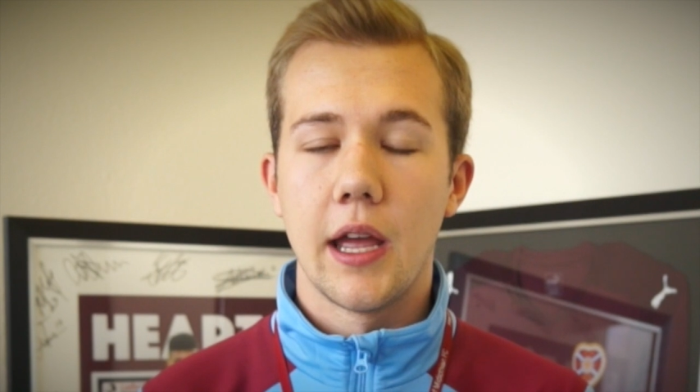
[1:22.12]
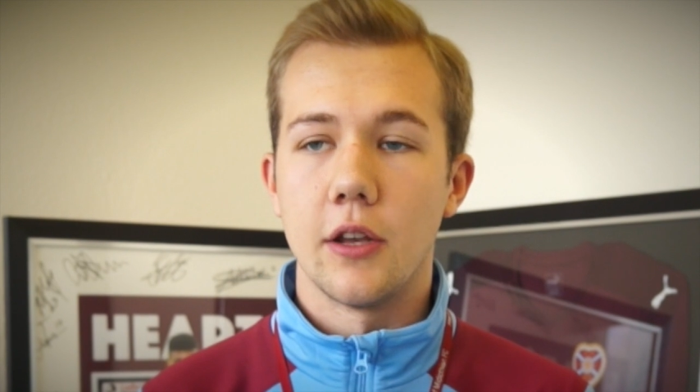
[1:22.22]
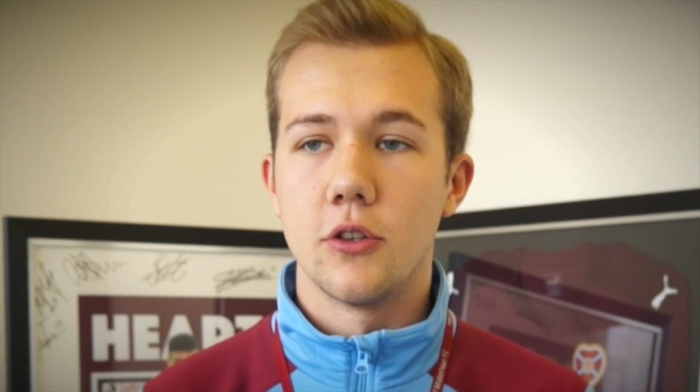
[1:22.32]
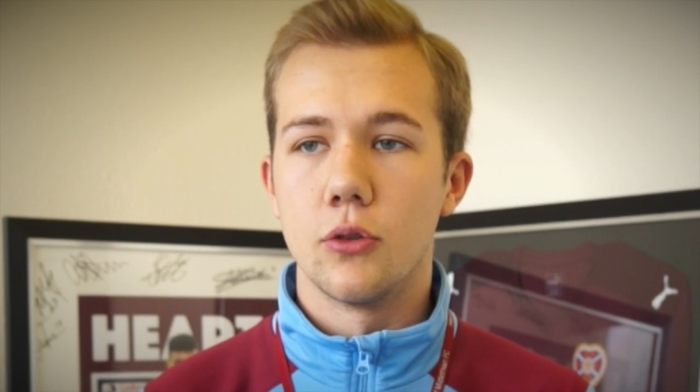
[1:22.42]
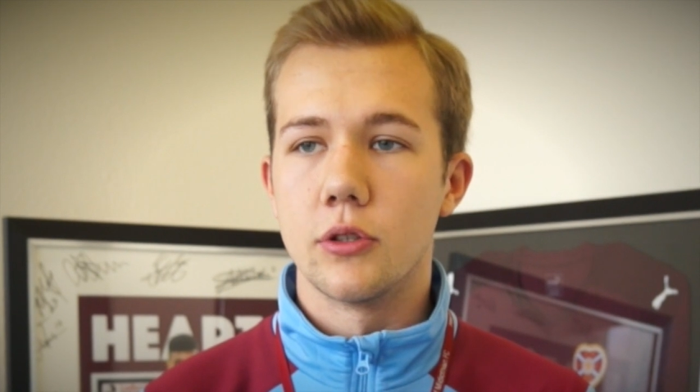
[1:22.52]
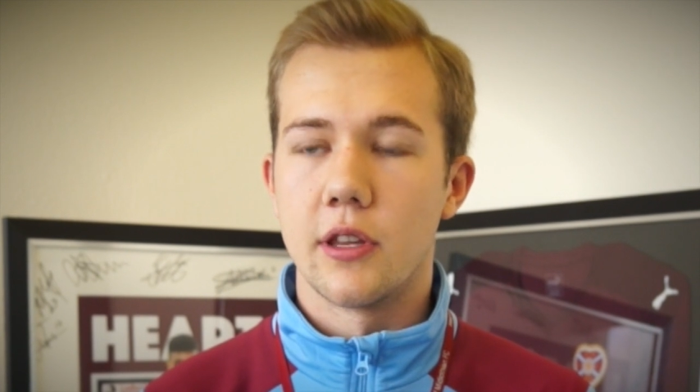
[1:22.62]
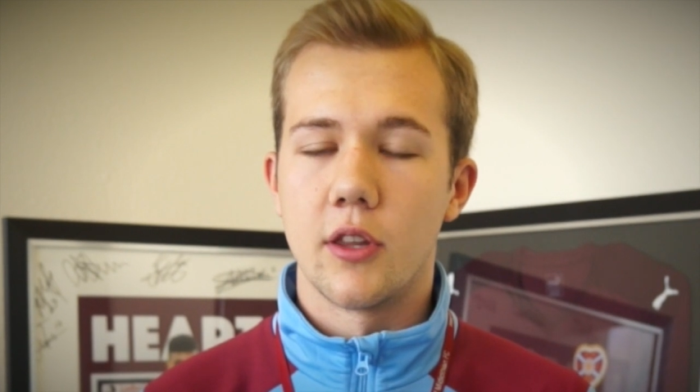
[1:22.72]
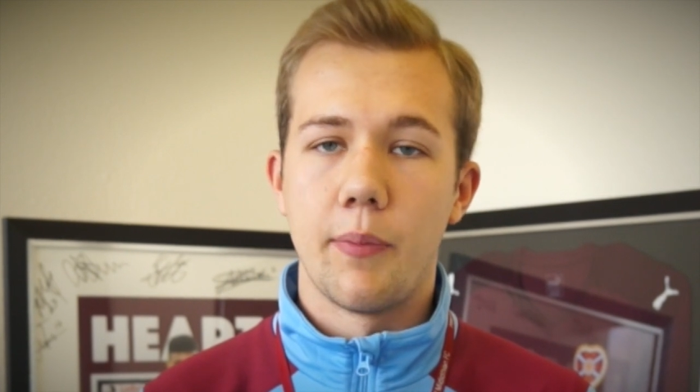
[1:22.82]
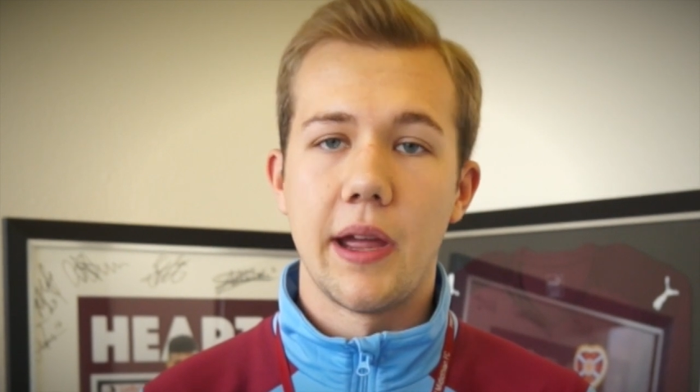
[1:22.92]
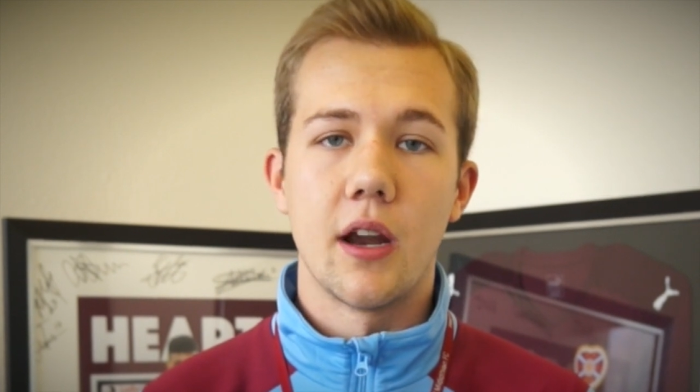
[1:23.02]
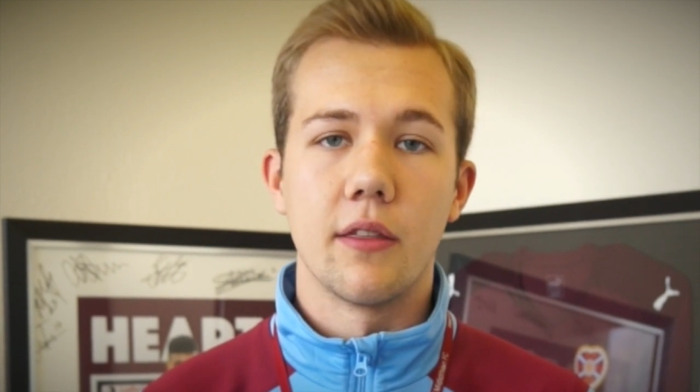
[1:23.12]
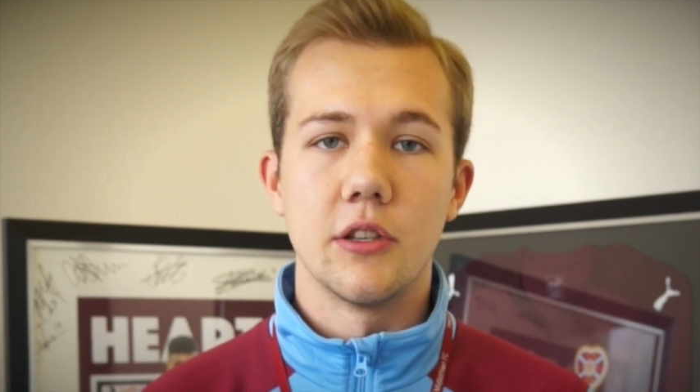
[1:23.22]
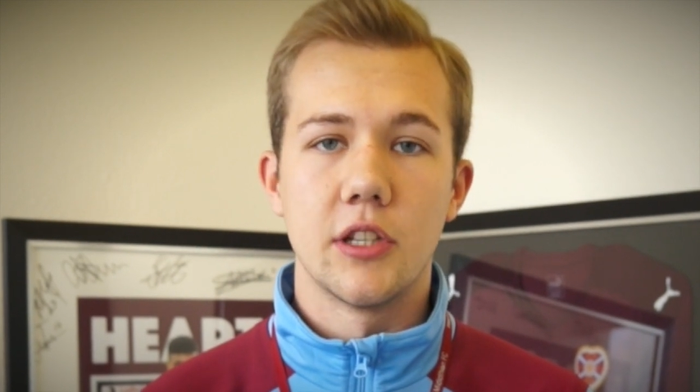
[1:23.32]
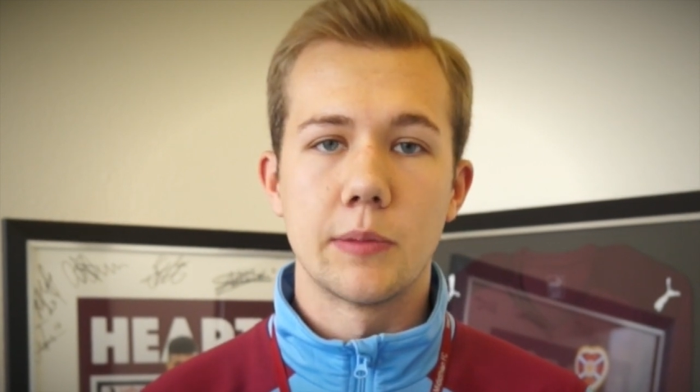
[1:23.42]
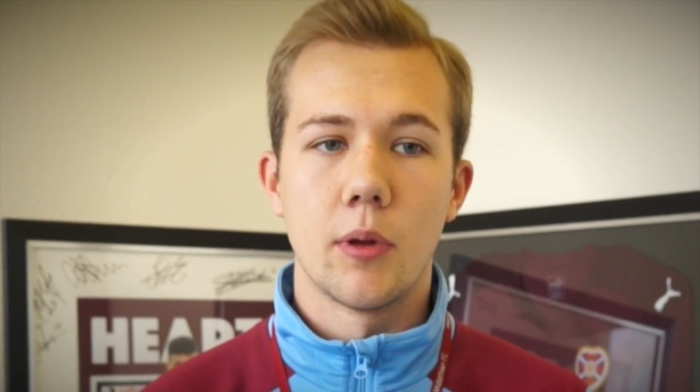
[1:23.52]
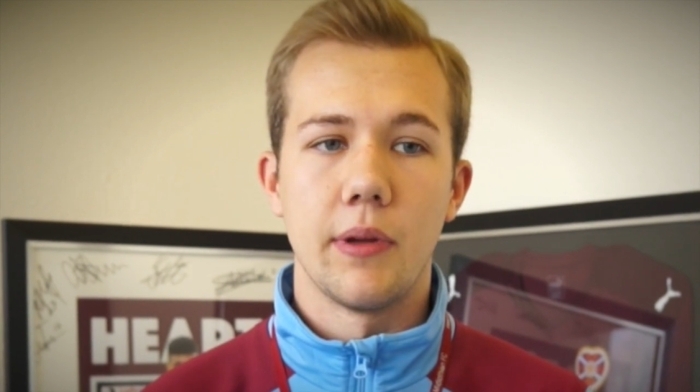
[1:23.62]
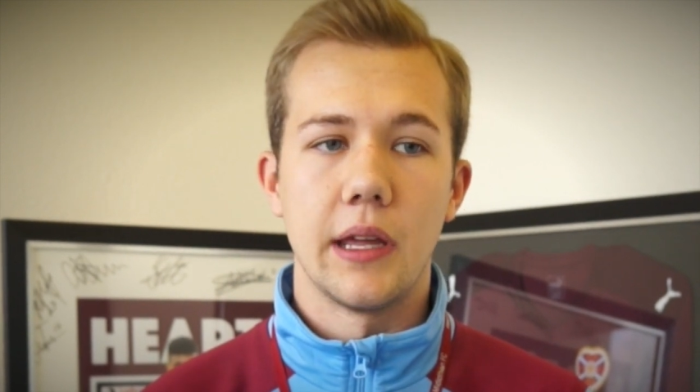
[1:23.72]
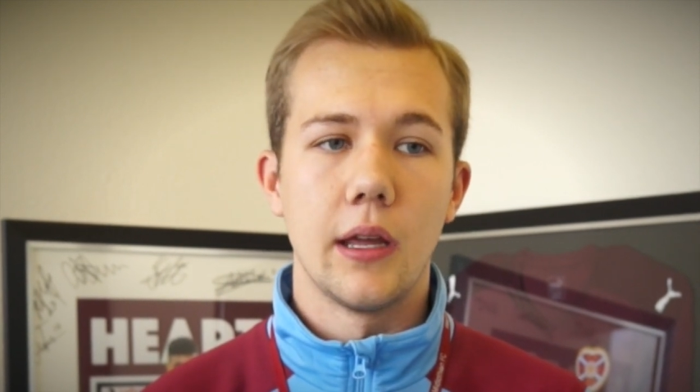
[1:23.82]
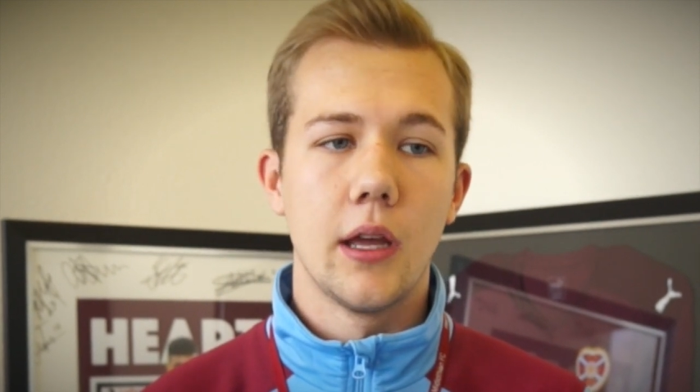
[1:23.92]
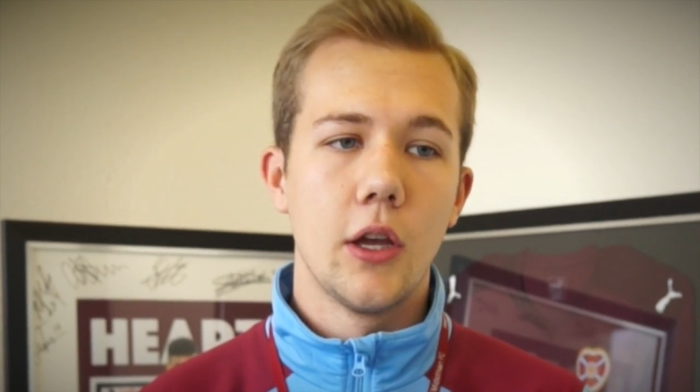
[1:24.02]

and shows that they're better than just maybe